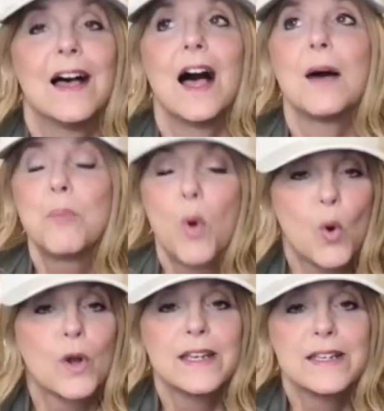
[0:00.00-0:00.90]
a
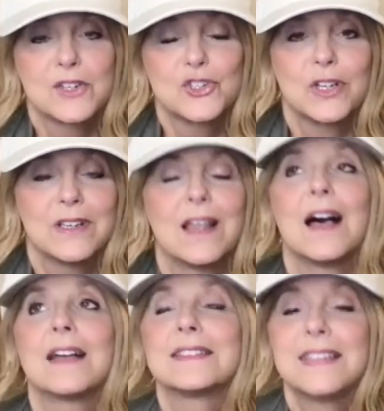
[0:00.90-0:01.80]
porn addiction,
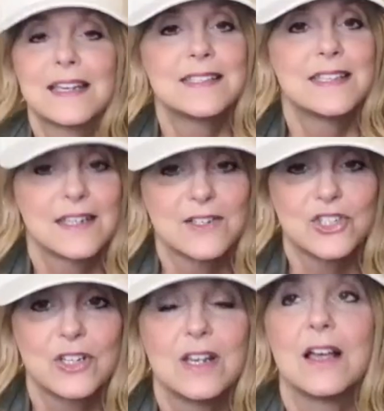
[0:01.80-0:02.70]
a sex
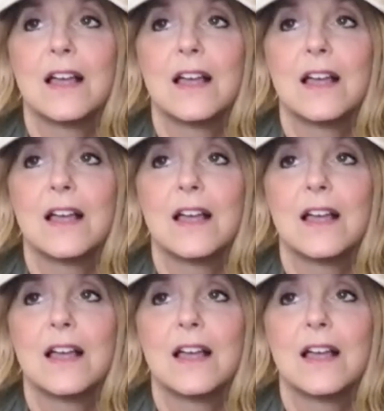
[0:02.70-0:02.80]
addiction,